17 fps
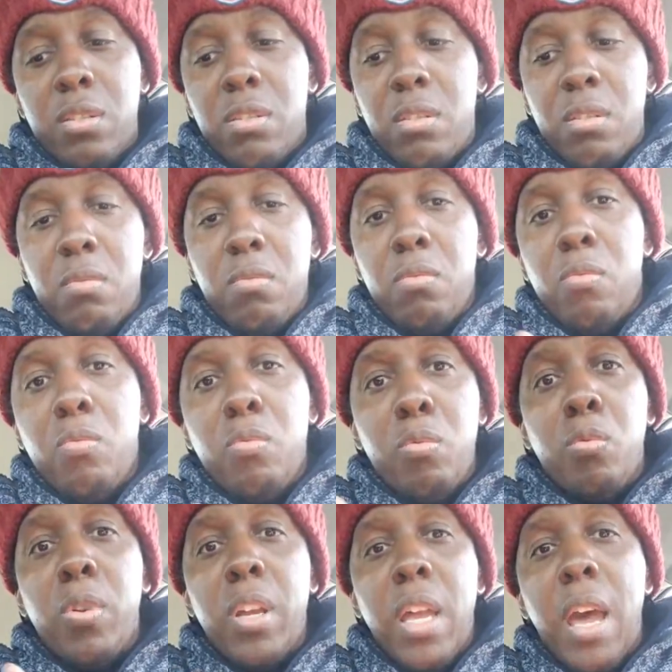
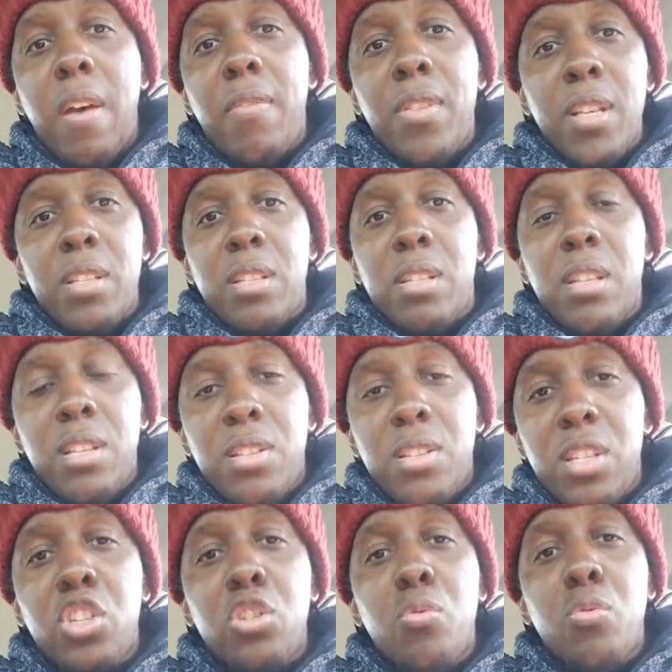we have this
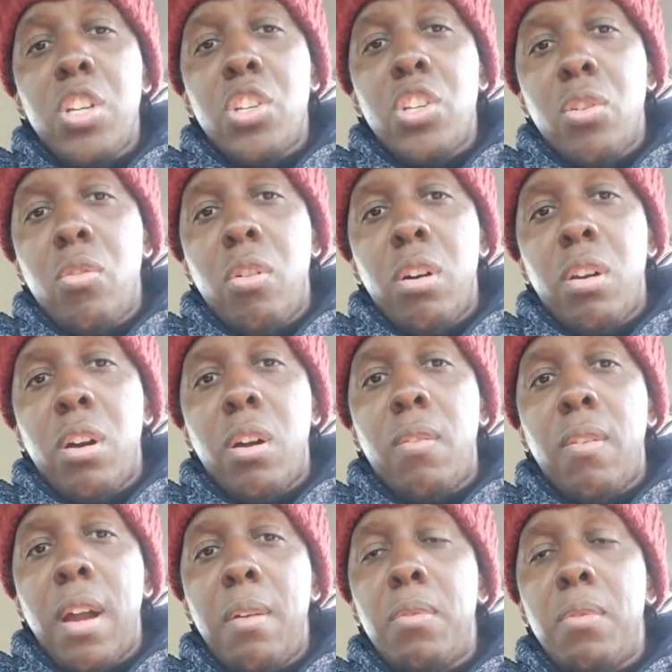situation going on,
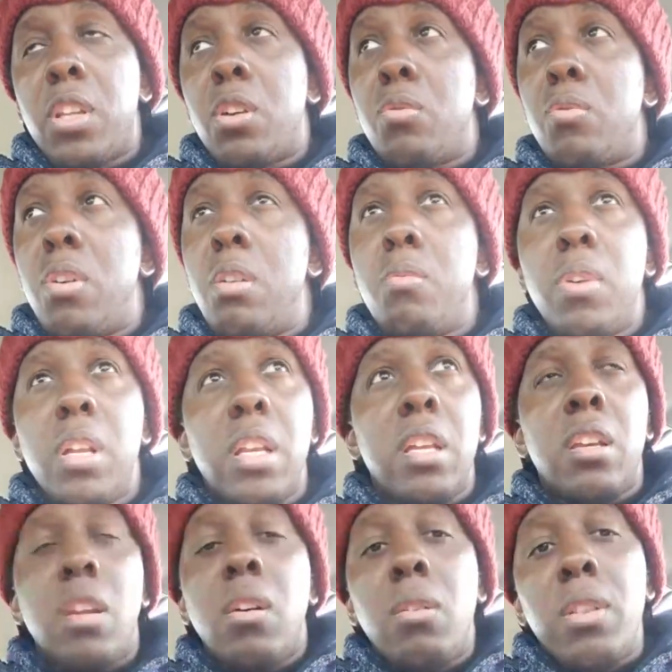right, with the corona. We
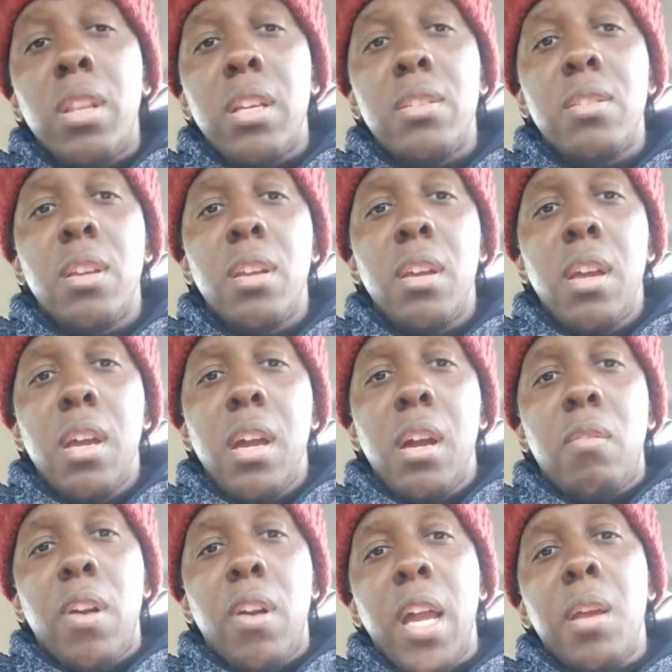didn't know this,
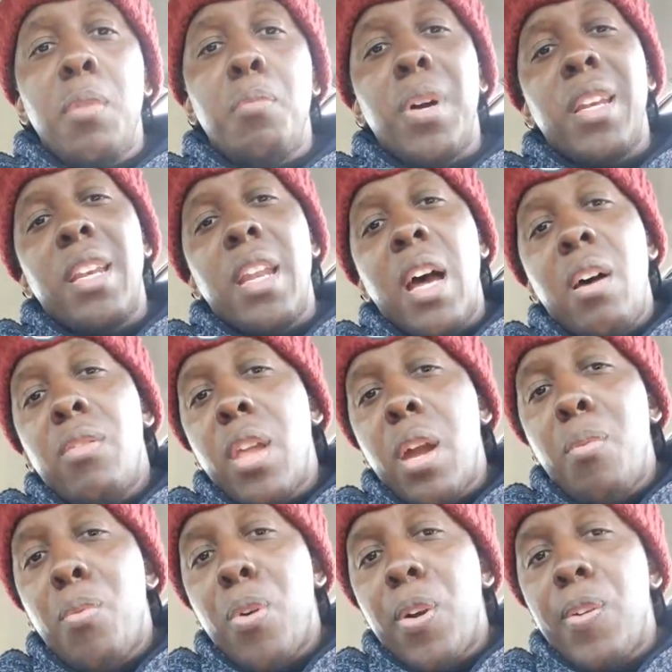right? But now
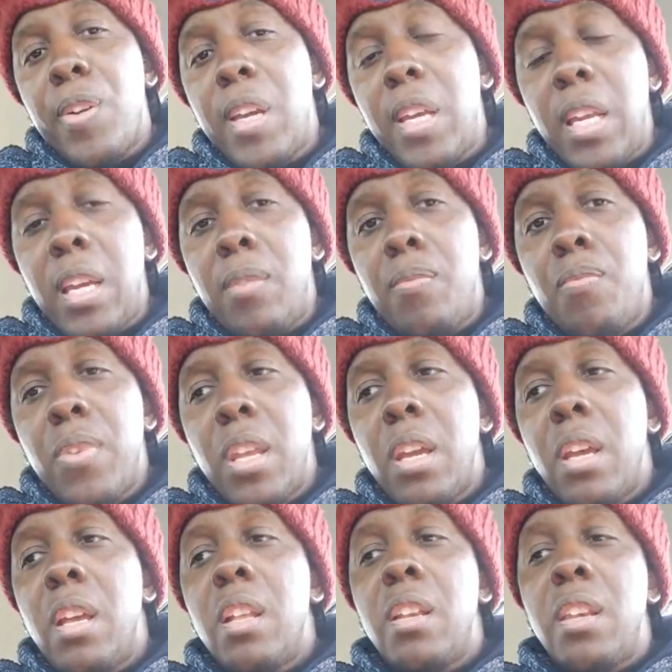that we're in it,
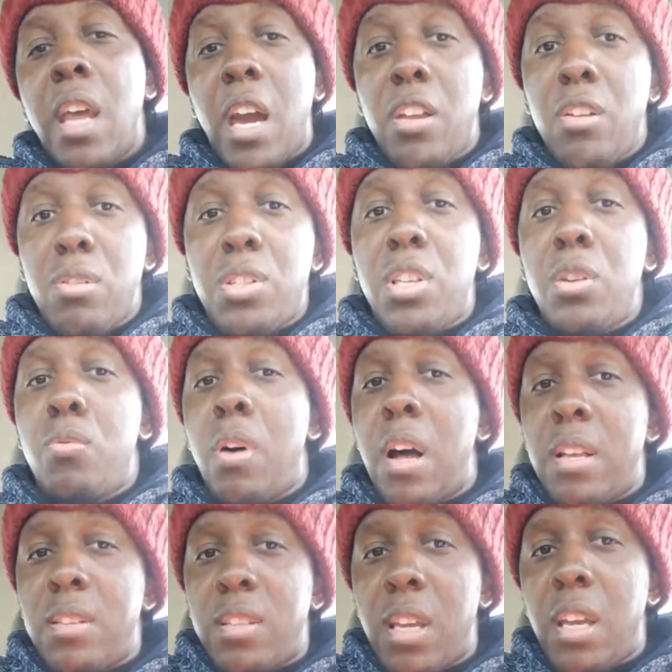now you see why
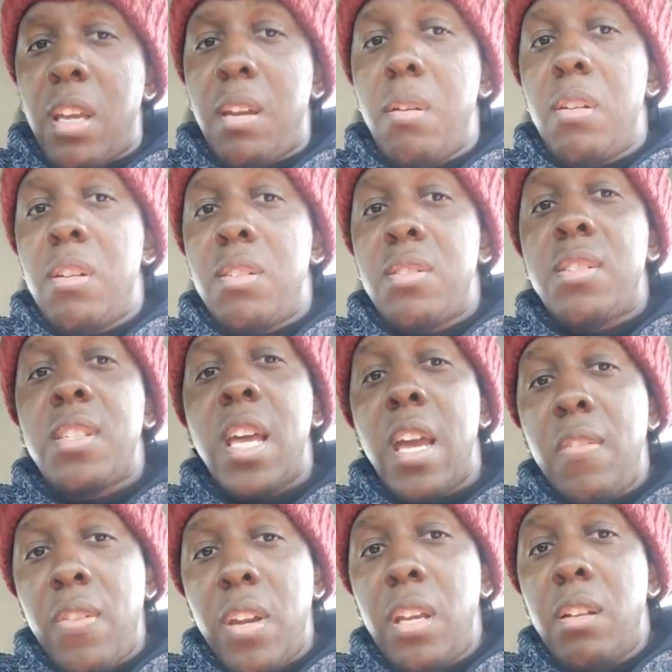I say
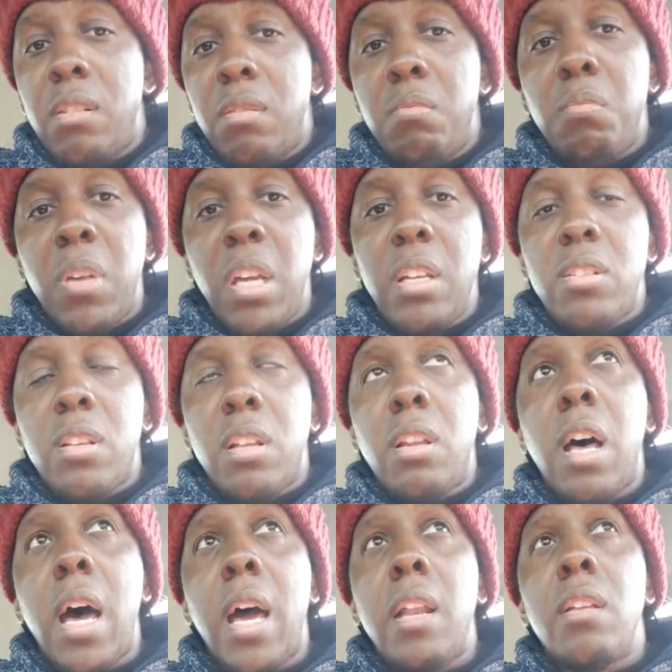saving
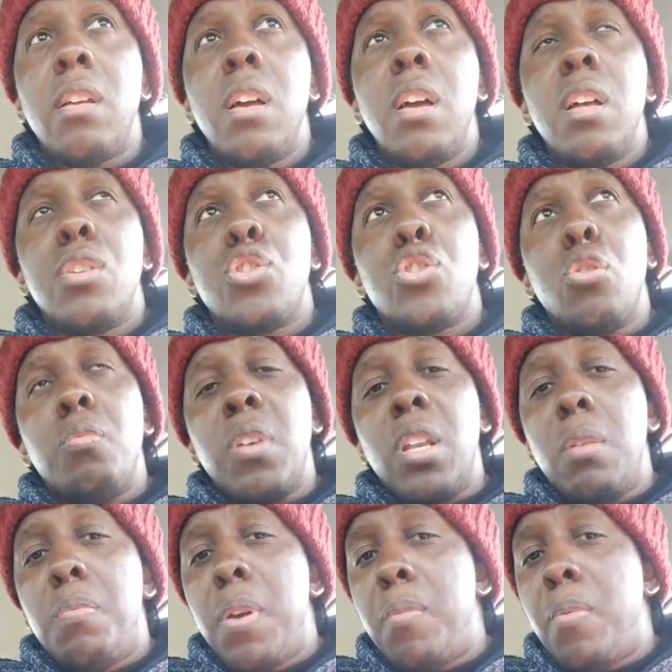means a lot. So
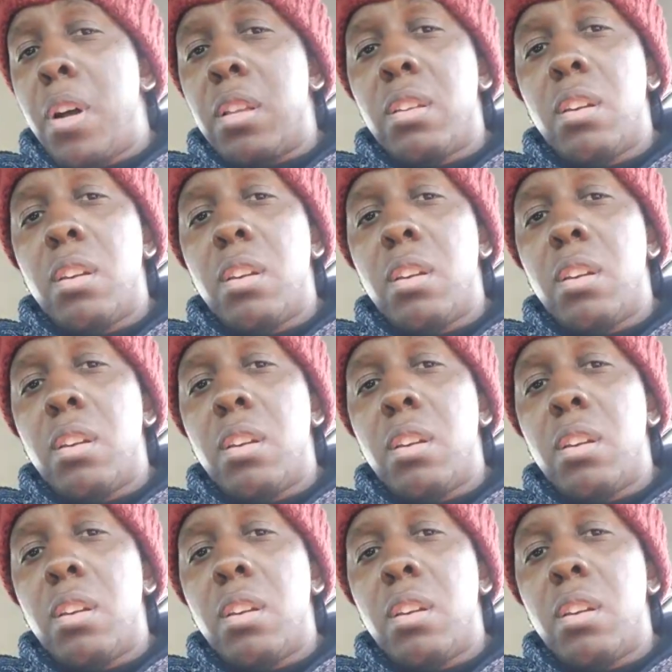many people I